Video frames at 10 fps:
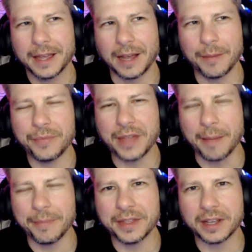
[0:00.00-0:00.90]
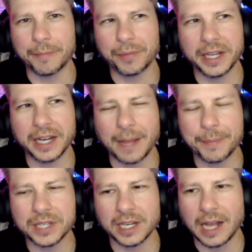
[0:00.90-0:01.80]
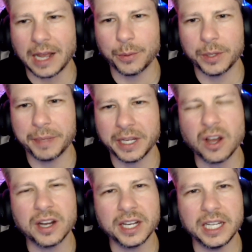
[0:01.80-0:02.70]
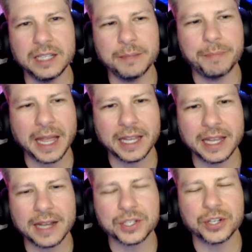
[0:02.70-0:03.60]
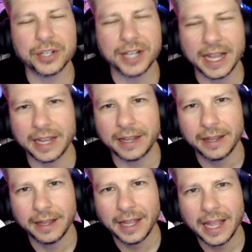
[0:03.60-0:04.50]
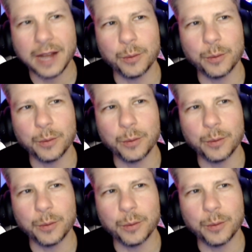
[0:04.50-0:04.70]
I'm the complete opposite. I would be on eBay yesterday and